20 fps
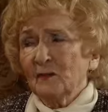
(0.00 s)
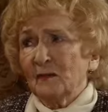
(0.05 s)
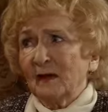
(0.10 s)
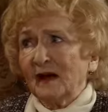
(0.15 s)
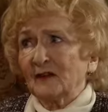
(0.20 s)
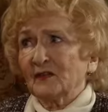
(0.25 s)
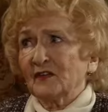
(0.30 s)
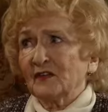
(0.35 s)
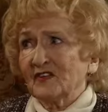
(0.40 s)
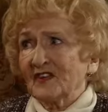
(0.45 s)

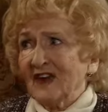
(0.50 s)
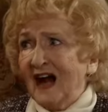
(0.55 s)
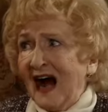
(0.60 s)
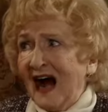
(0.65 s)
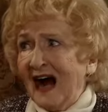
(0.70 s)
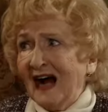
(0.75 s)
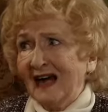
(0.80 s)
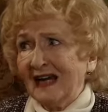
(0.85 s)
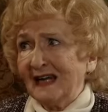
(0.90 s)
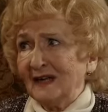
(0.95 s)
about the
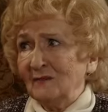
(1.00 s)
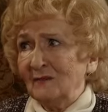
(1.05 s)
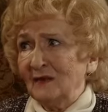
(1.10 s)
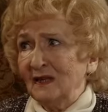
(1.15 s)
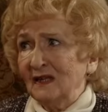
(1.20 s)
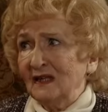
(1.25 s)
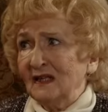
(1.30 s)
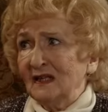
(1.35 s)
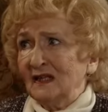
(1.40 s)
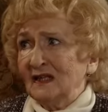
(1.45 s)
time.
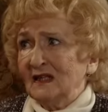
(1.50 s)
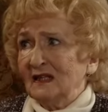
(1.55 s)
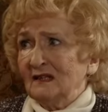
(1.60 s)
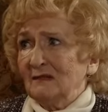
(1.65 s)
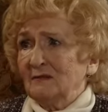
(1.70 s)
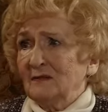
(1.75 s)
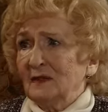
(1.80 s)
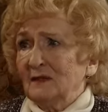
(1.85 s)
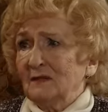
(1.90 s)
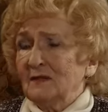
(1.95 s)

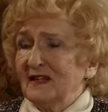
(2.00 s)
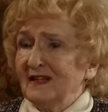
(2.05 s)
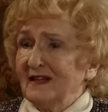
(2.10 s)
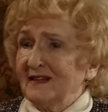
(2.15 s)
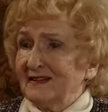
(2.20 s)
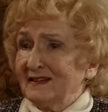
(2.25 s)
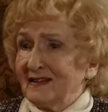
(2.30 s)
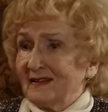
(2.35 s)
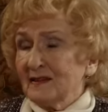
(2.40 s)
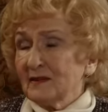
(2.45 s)
I mean,
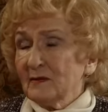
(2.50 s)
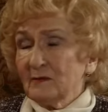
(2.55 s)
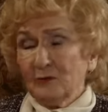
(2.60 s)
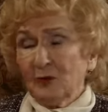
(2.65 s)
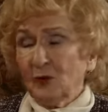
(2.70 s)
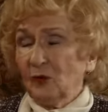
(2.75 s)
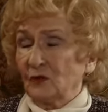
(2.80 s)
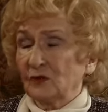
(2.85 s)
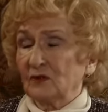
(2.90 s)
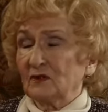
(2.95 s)
it is
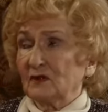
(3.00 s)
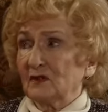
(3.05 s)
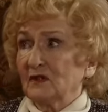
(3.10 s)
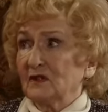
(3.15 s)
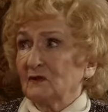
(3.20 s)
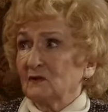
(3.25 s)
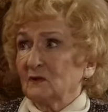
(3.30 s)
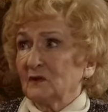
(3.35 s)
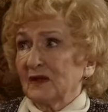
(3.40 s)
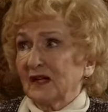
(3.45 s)
important
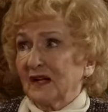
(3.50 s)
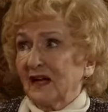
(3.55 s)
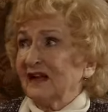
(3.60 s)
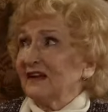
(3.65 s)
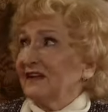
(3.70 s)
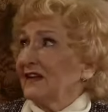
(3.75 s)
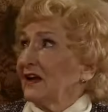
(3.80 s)
that we get